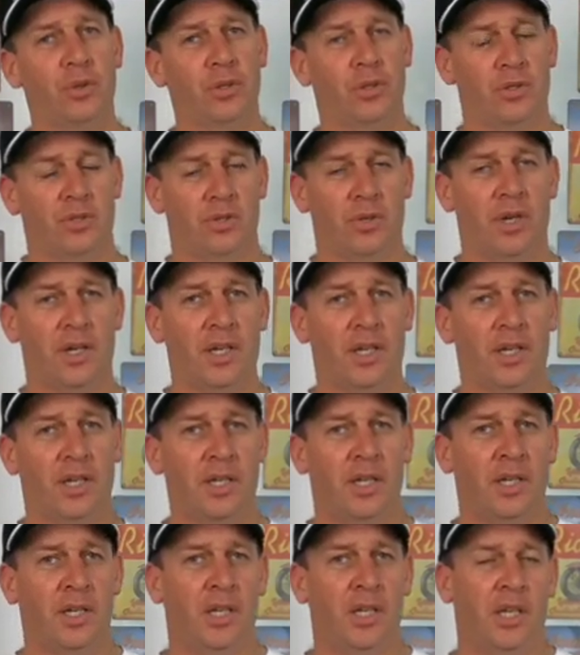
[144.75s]
Australia,
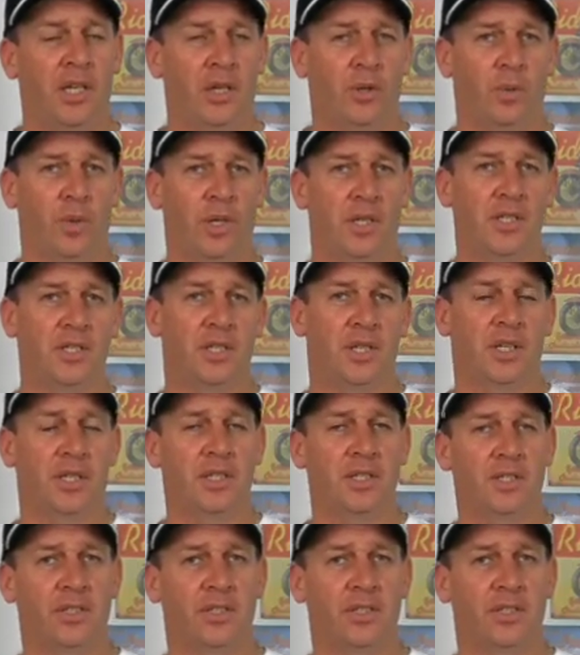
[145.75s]
Queensland.